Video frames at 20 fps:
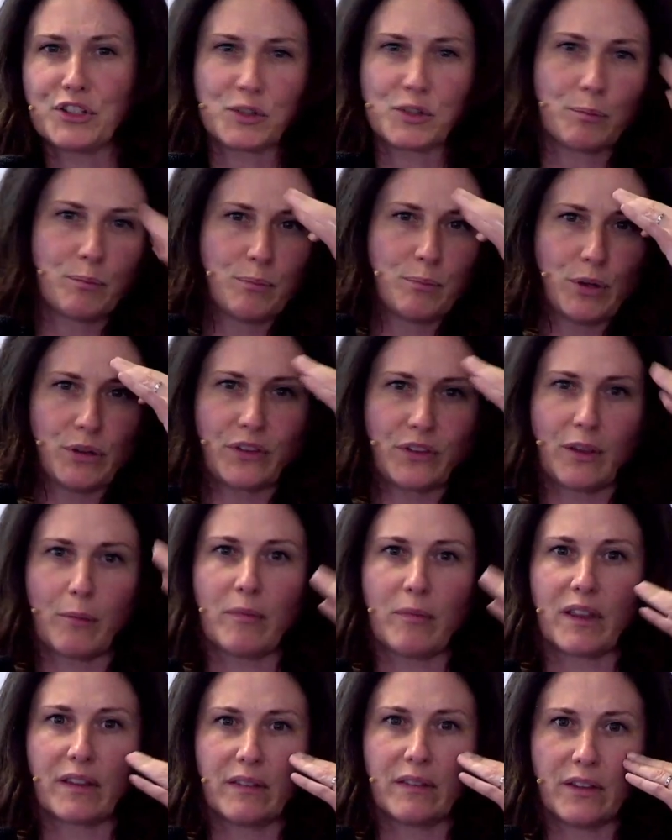just put
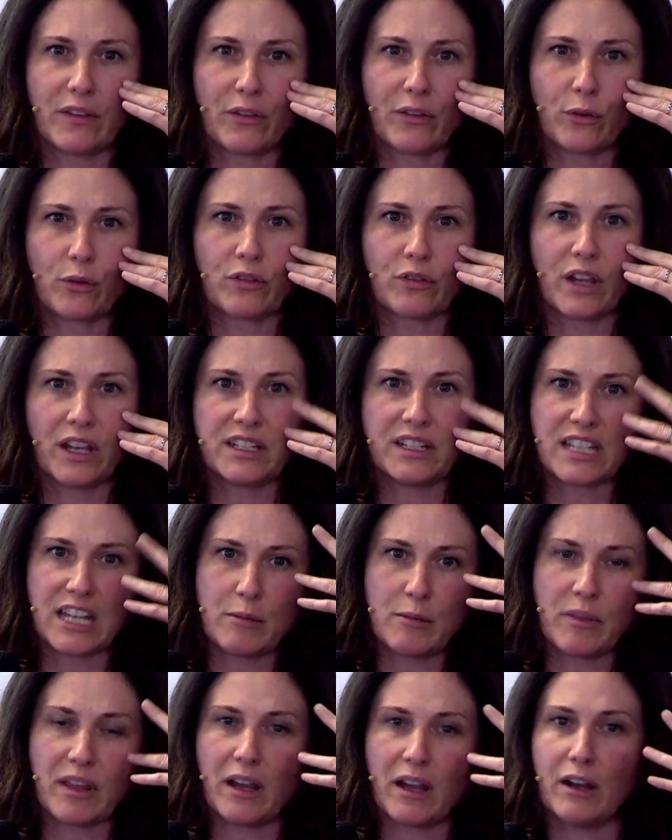something that's sort of going to
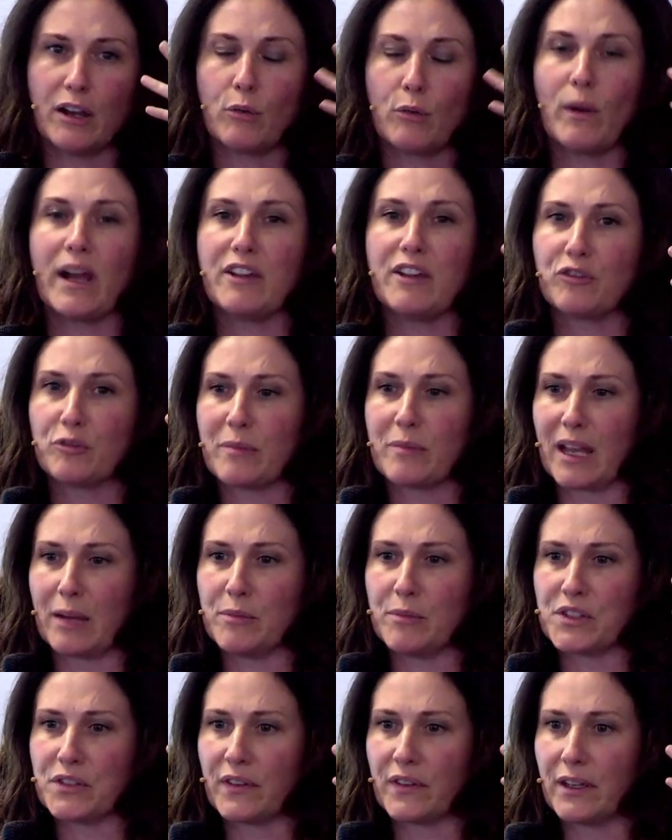keep the eye away from the
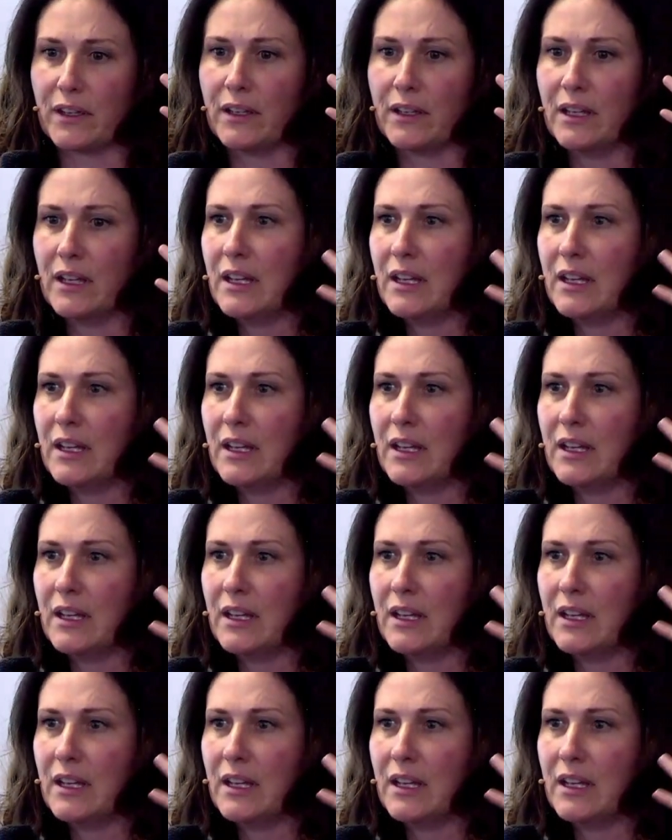atmosphere.